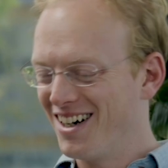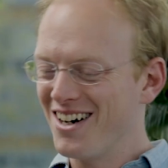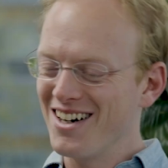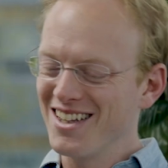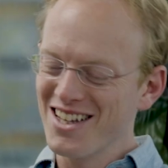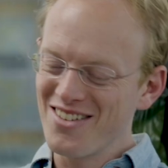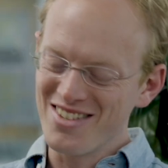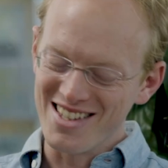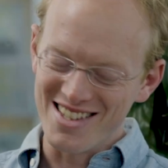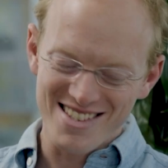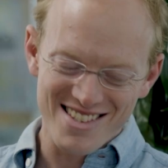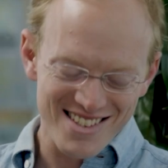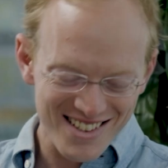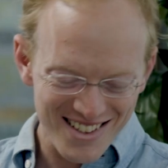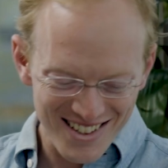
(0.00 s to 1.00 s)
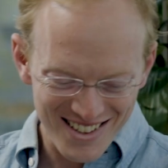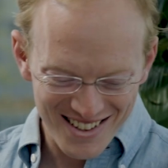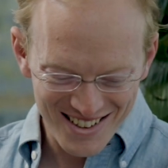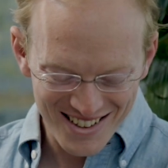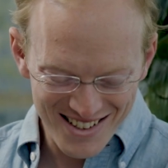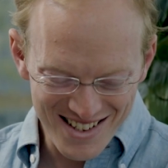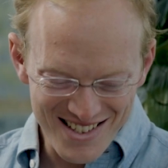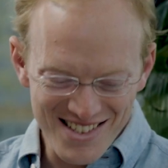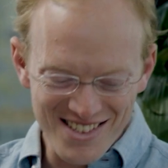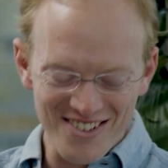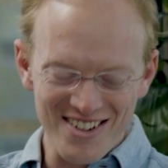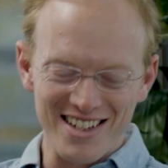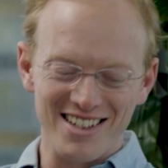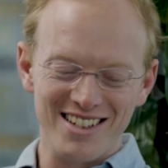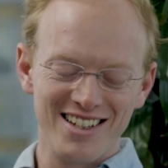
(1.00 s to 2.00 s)
Oh, I love this. This is
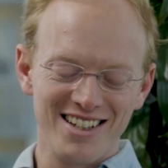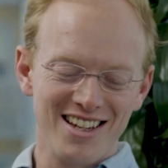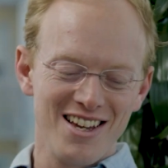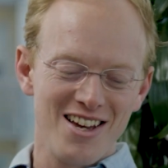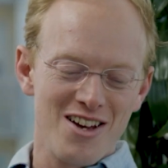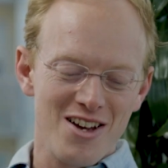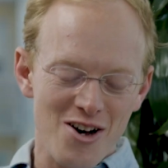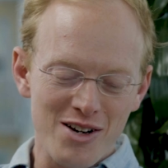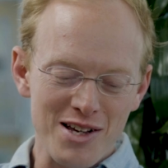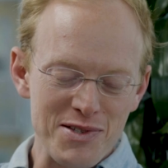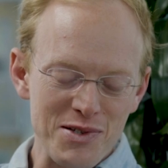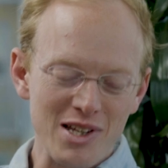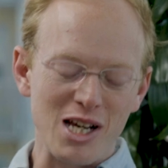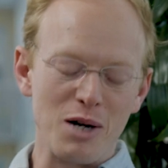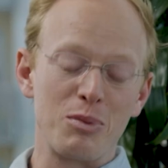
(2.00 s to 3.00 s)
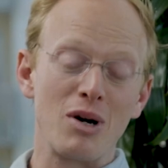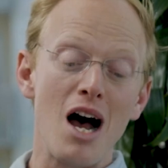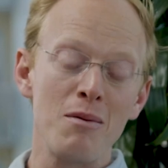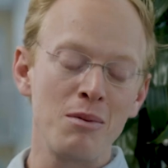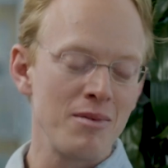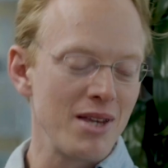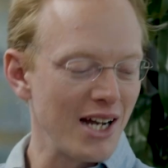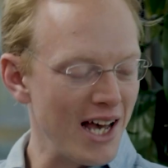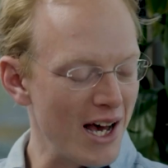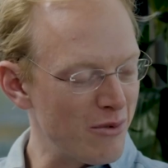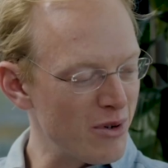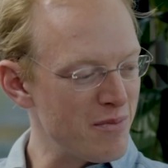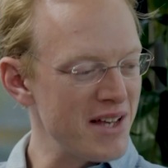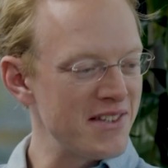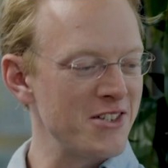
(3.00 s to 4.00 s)
great. Okay, so like a problem that I have
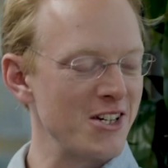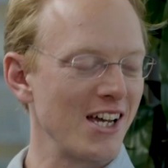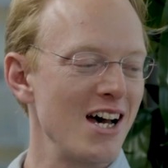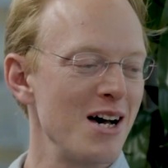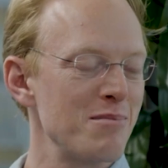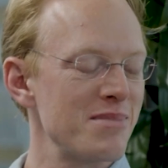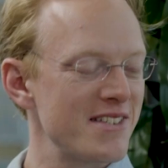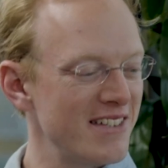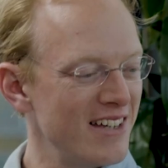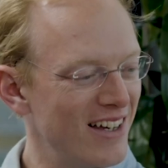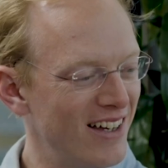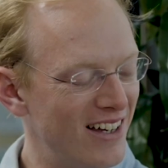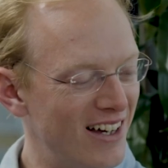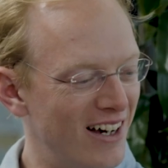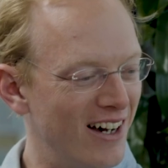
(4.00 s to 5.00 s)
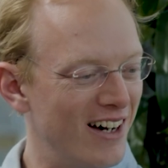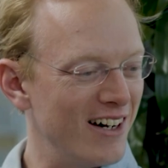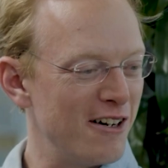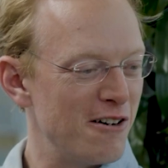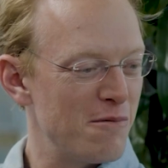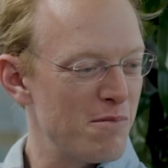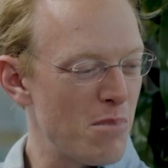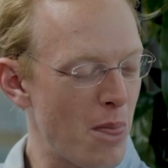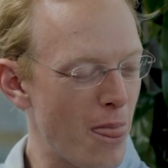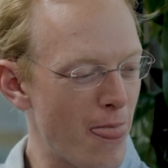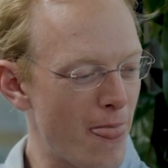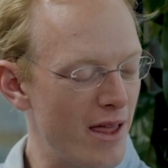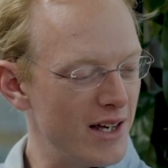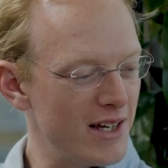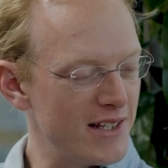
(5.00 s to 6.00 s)
with messaging apps
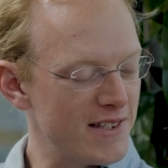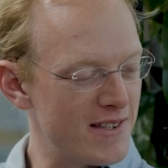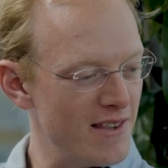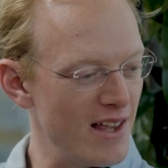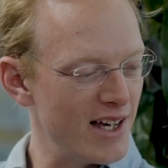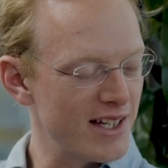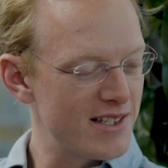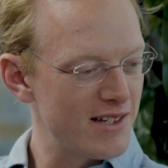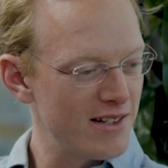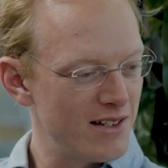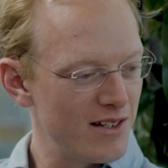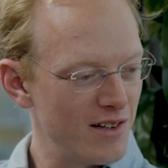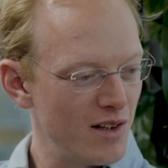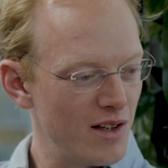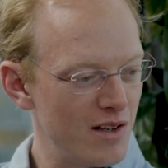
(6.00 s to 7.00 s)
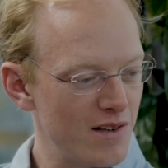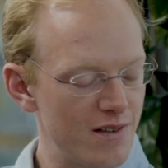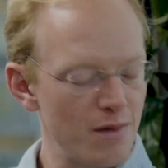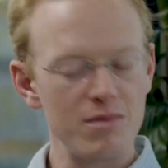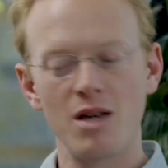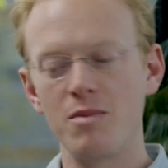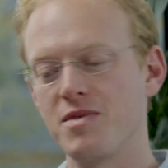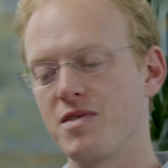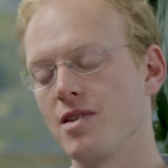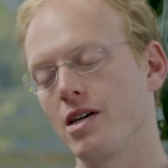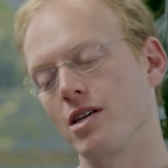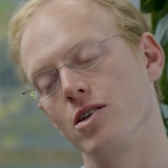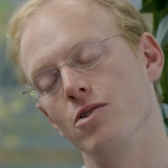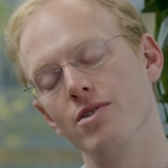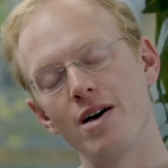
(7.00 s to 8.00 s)
is that sometimes
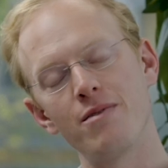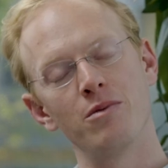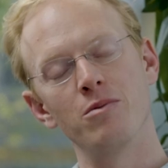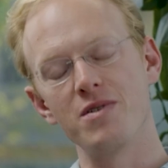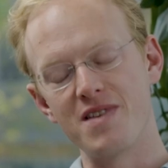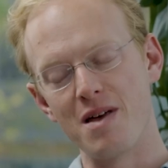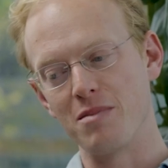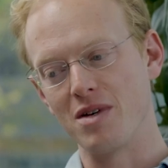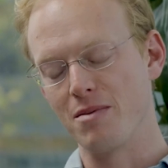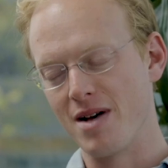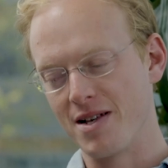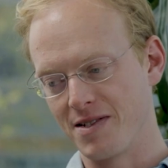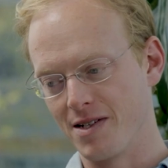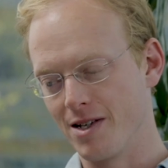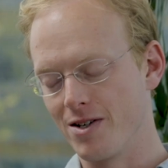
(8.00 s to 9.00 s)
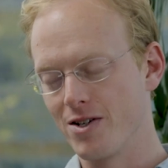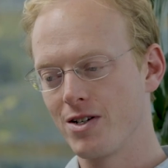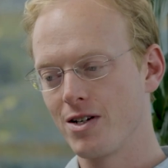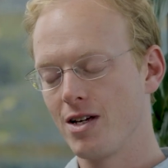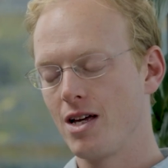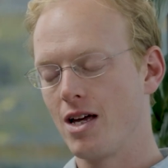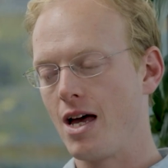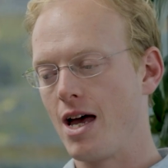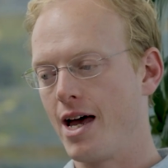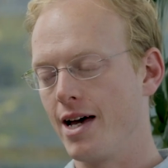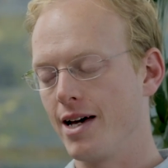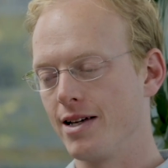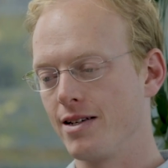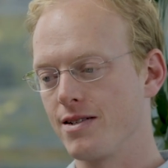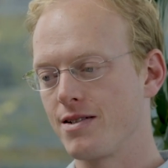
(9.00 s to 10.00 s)
like you, Devin, will send me a message
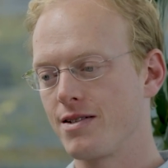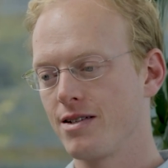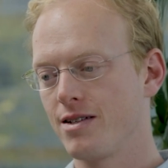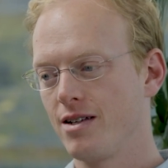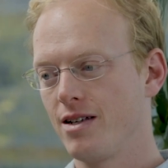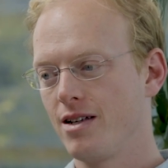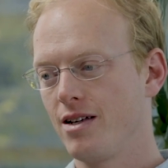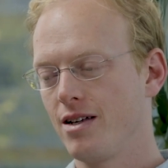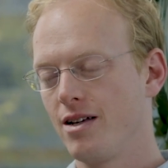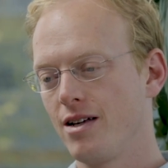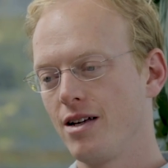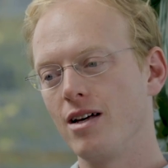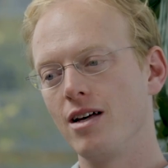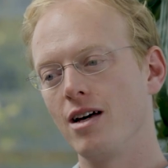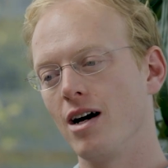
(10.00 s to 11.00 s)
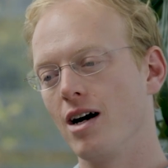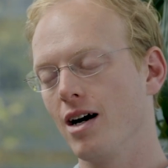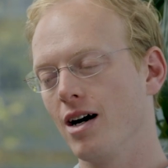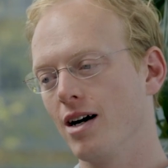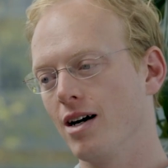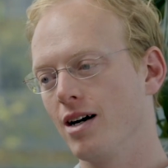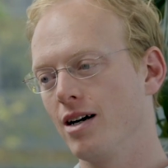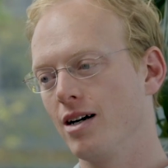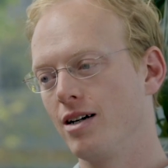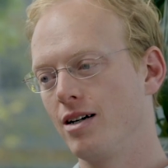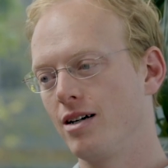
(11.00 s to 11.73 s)
and I'm